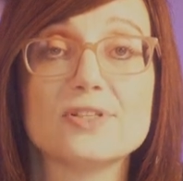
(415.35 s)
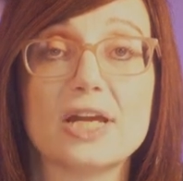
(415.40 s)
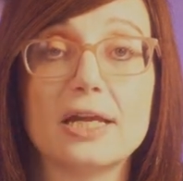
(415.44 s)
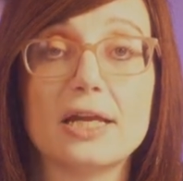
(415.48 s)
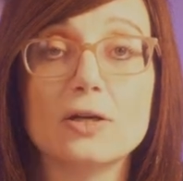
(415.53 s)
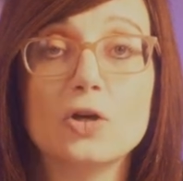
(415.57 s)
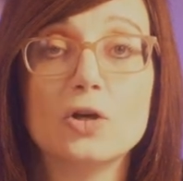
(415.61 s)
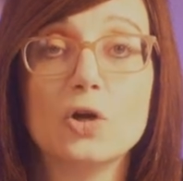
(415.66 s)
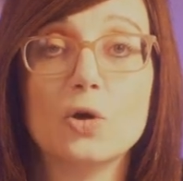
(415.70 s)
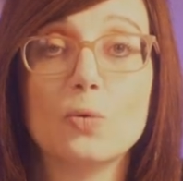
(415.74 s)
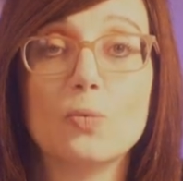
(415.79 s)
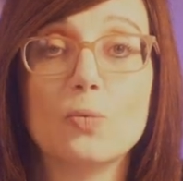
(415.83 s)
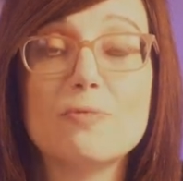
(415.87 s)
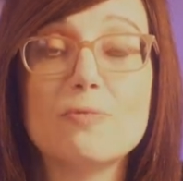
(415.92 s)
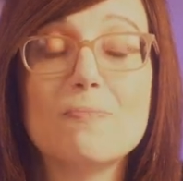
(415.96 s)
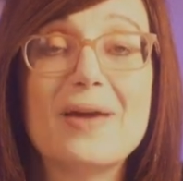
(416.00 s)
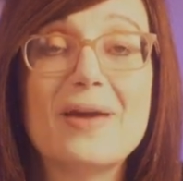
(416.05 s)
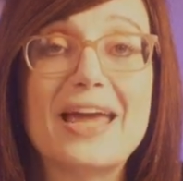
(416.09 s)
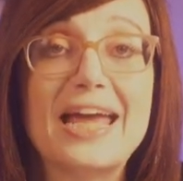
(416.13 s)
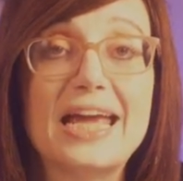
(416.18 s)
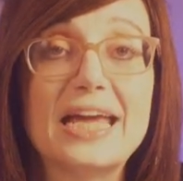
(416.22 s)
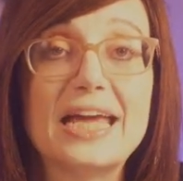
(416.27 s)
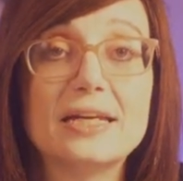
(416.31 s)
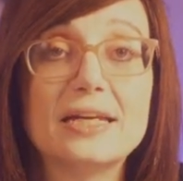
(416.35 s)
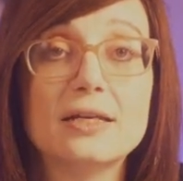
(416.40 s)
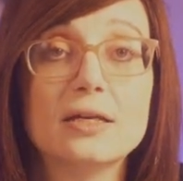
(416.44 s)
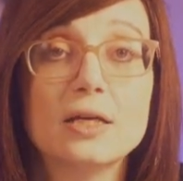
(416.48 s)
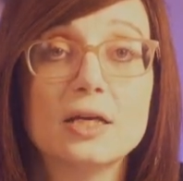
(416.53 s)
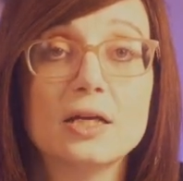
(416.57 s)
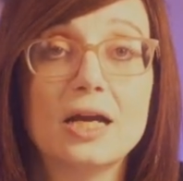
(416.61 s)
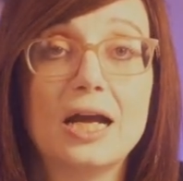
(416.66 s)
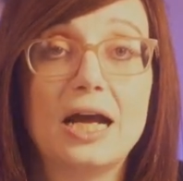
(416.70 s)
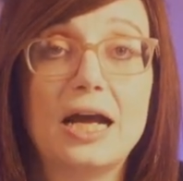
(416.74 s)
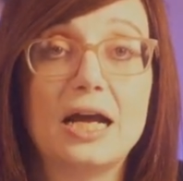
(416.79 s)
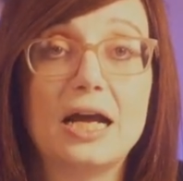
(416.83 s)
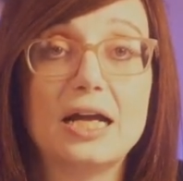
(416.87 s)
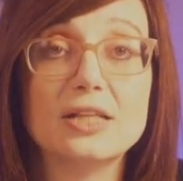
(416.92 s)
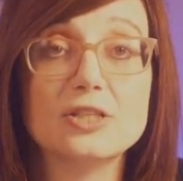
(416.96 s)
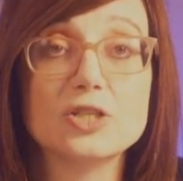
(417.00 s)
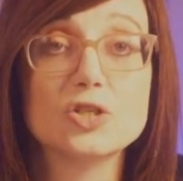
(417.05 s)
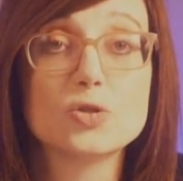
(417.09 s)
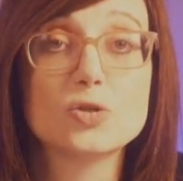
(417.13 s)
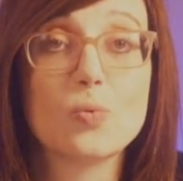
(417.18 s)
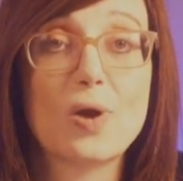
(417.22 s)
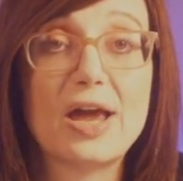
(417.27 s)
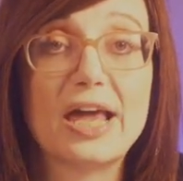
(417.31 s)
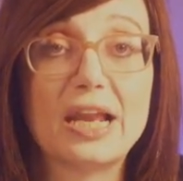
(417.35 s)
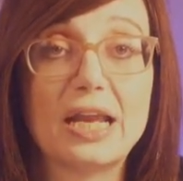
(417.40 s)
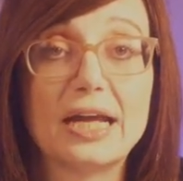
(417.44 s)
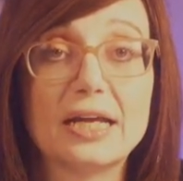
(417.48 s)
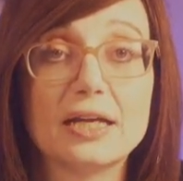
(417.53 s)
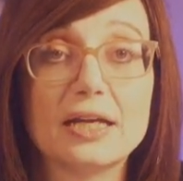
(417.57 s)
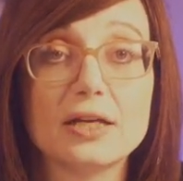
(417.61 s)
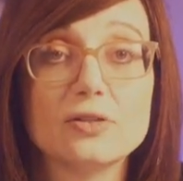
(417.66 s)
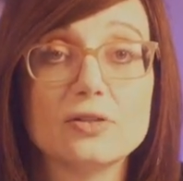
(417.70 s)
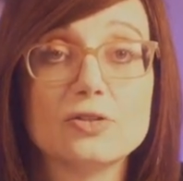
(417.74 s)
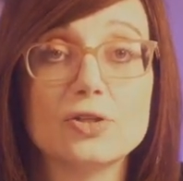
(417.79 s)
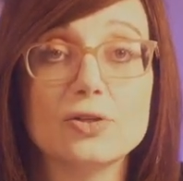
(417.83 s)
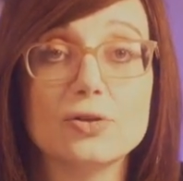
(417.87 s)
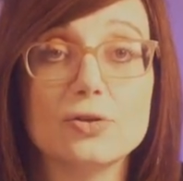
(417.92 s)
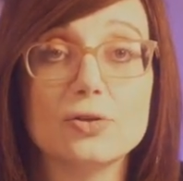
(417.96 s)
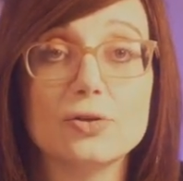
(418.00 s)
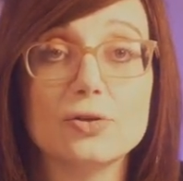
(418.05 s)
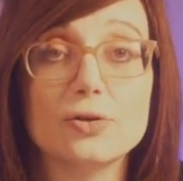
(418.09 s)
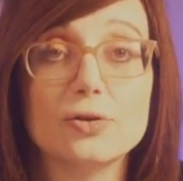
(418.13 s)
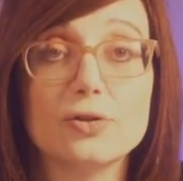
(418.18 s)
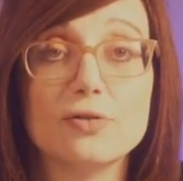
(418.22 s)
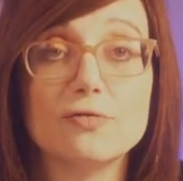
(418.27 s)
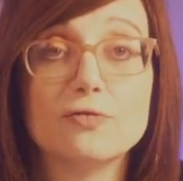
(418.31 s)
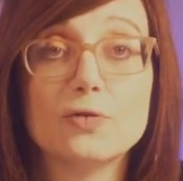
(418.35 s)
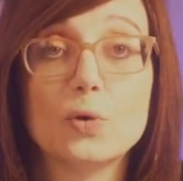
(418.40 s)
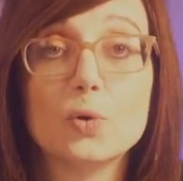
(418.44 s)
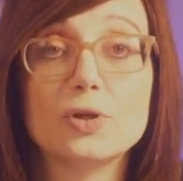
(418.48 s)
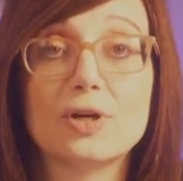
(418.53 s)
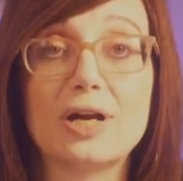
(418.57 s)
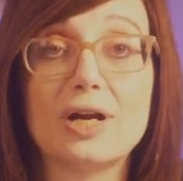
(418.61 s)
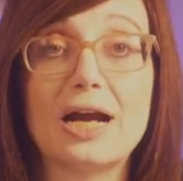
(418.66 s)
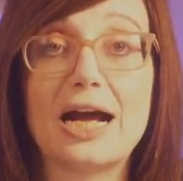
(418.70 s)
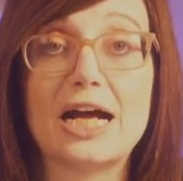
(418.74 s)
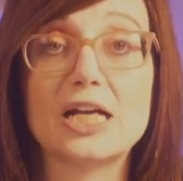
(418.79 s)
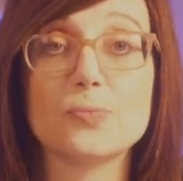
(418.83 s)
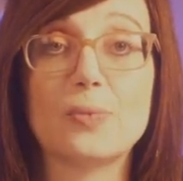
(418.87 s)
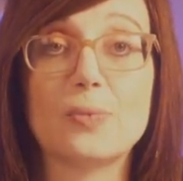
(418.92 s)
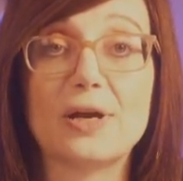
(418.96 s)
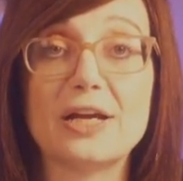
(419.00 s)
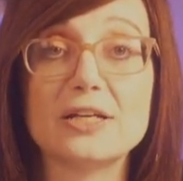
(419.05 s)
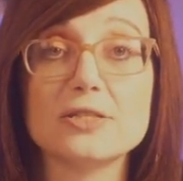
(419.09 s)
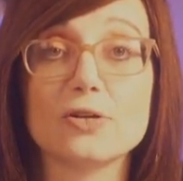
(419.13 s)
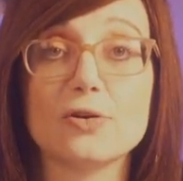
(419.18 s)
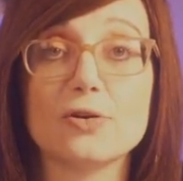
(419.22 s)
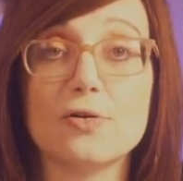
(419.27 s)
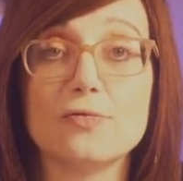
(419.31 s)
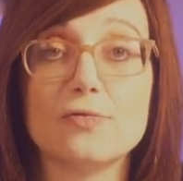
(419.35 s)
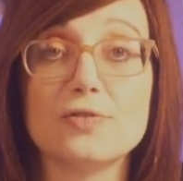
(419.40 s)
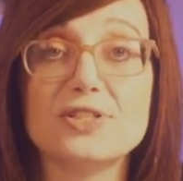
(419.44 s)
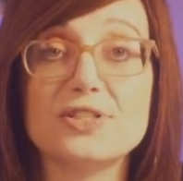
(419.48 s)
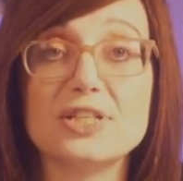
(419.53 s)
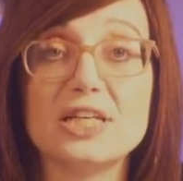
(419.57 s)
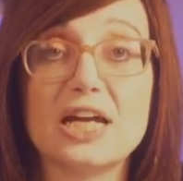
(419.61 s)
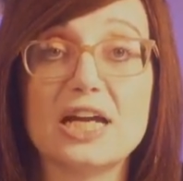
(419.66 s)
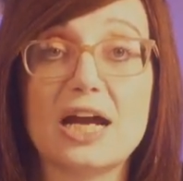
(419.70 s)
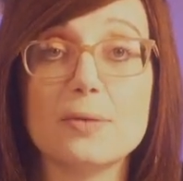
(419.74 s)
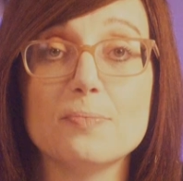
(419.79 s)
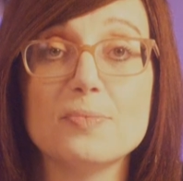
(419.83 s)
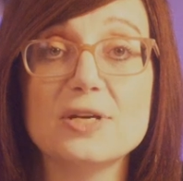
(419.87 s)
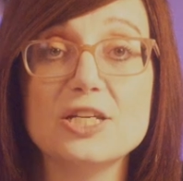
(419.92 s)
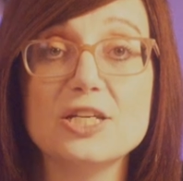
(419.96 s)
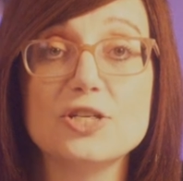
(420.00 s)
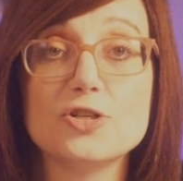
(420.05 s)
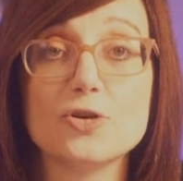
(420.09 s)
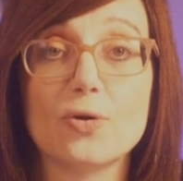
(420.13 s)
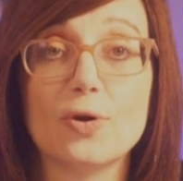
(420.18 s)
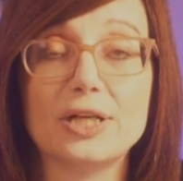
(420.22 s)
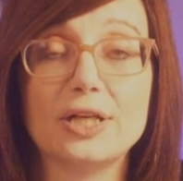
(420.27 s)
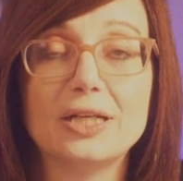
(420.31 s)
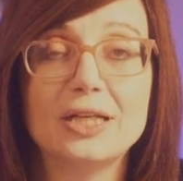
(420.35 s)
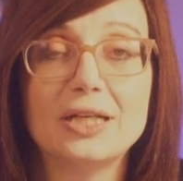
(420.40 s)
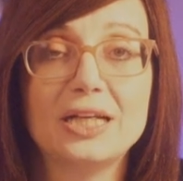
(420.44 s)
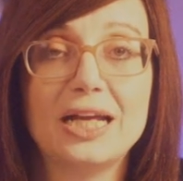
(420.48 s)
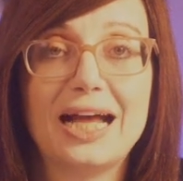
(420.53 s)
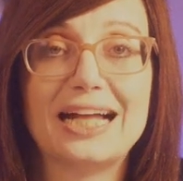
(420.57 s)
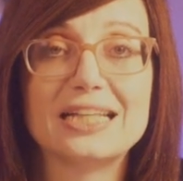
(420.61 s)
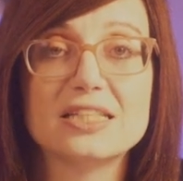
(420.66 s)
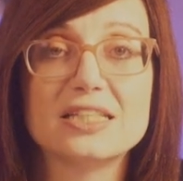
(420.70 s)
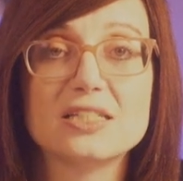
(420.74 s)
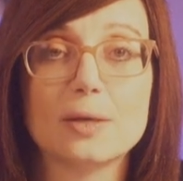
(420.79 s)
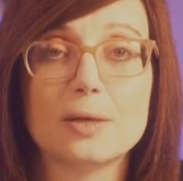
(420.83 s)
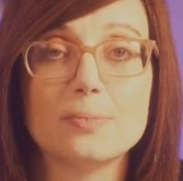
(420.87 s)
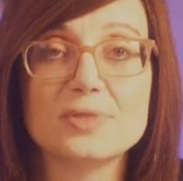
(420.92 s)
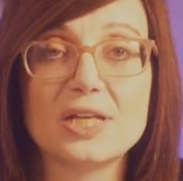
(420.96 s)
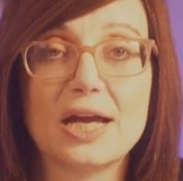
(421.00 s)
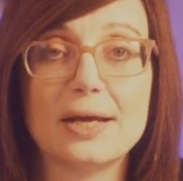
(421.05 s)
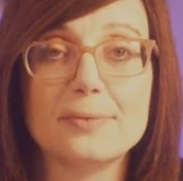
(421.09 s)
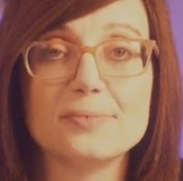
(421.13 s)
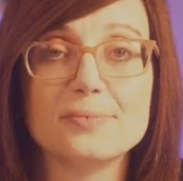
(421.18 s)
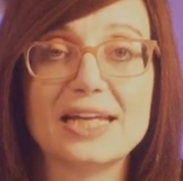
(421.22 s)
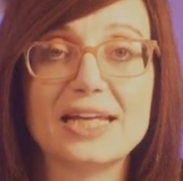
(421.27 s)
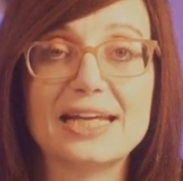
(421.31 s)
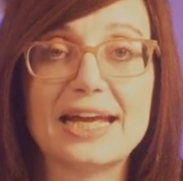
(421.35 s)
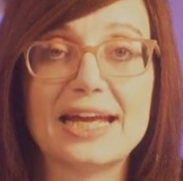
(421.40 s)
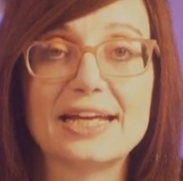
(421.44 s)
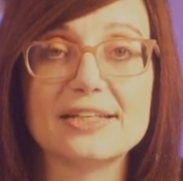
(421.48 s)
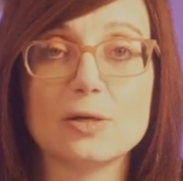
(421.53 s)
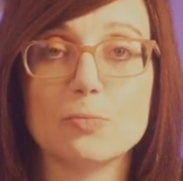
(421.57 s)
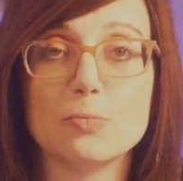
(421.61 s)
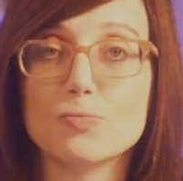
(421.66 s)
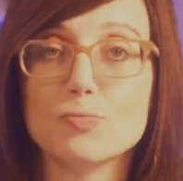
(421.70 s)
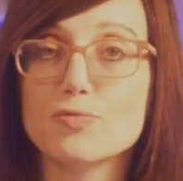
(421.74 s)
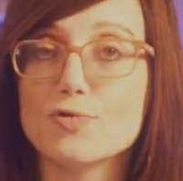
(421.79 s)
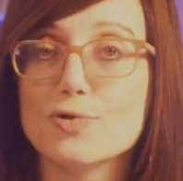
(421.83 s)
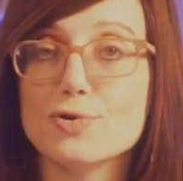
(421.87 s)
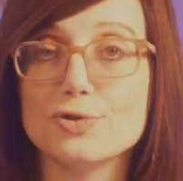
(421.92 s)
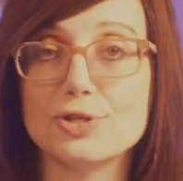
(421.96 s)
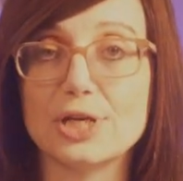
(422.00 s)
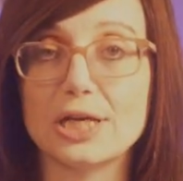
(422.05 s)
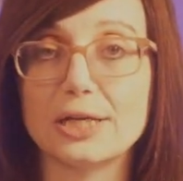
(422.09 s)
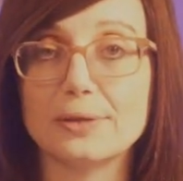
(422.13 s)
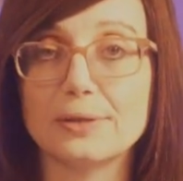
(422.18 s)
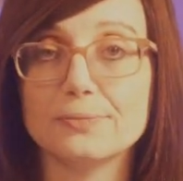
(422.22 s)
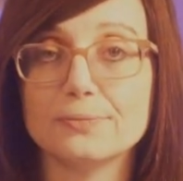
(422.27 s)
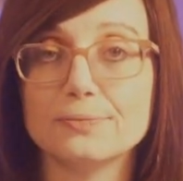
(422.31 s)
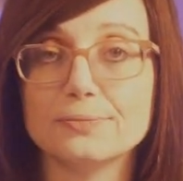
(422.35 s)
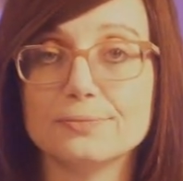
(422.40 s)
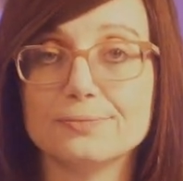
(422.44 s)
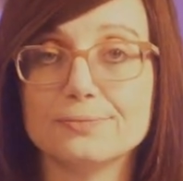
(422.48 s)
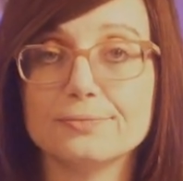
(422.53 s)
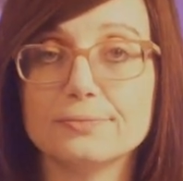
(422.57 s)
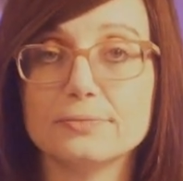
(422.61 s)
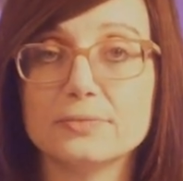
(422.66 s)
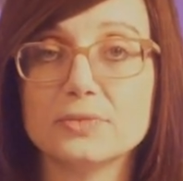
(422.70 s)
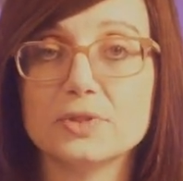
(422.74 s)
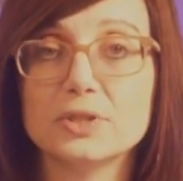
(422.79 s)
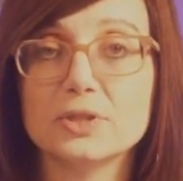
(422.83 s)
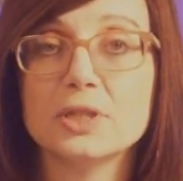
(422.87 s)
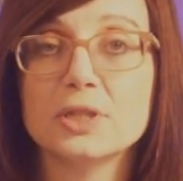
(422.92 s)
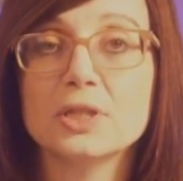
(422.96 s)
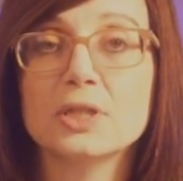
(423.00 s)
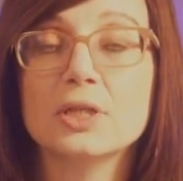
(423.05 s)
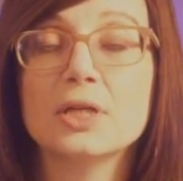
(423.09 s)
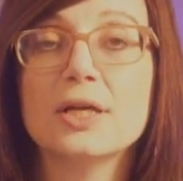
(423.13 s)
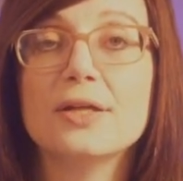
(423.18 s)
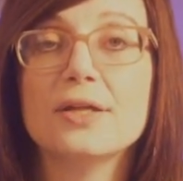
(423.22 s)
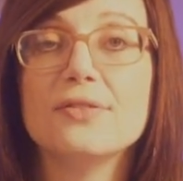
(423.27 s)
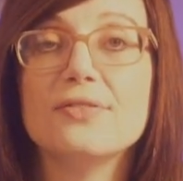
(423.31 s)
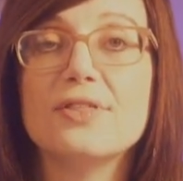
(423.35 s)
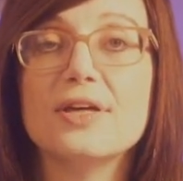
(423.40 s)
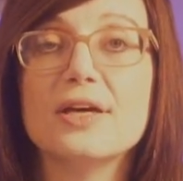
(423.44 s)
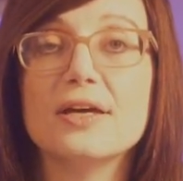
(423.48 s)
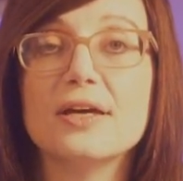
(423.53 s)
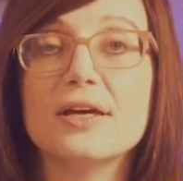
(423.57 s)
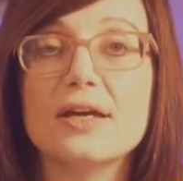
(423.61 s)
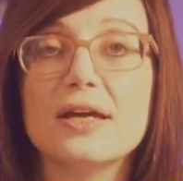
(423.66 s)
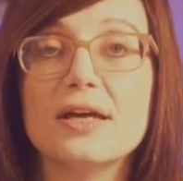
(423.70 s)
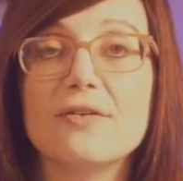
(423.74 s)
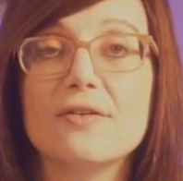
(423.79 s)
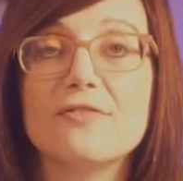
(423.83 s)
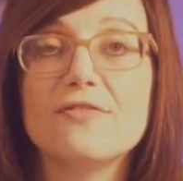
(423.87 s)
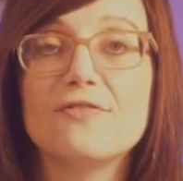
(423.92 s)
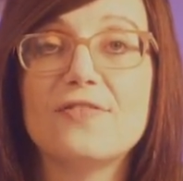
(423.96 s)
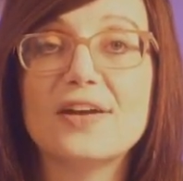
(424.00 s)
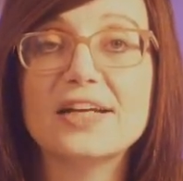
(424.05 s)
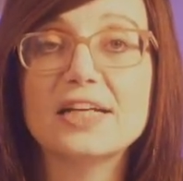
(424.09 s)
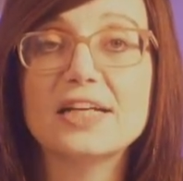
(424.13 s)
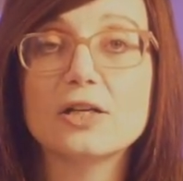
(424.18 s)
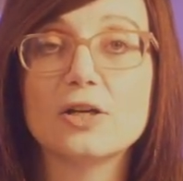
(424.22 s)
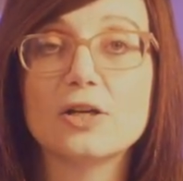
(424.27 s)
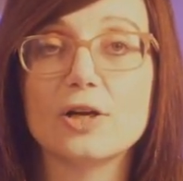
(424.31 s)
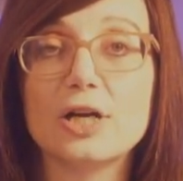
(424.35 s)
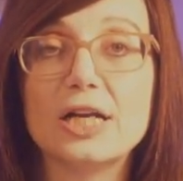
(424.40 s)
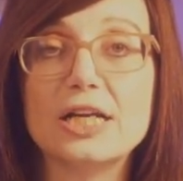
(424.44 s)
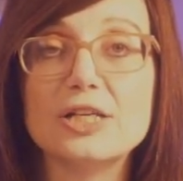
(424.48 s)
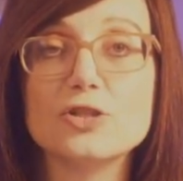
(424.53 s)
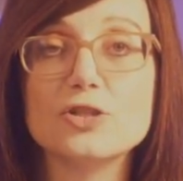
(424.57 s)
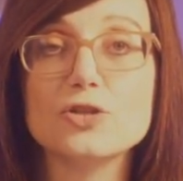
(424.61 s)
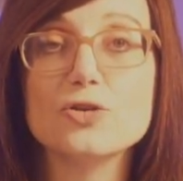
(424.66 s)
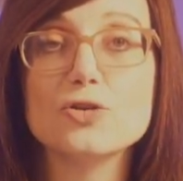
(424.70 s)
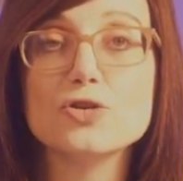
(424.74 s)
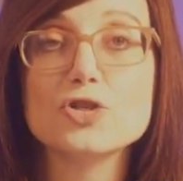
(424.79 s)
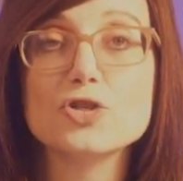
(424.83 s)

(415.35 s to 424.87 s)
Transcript: present with pain and swelling to the volar aspect of the D I P joint, and sometimes they get some bruising. The finger is